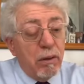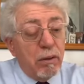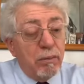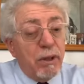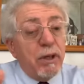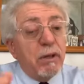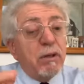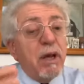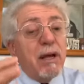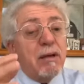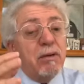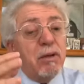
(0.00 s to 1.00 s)
But he
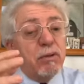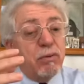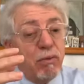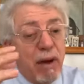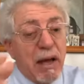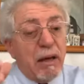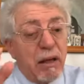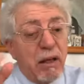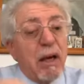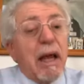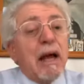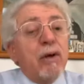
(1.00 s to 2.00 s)
takes this
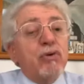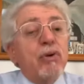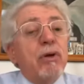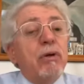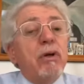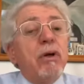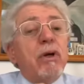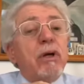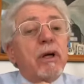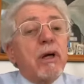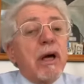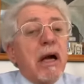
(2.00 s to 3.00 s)
radical action.
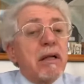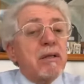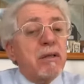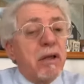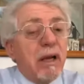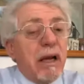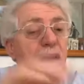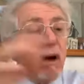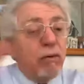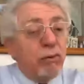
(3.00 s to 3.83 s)
He cuts the cow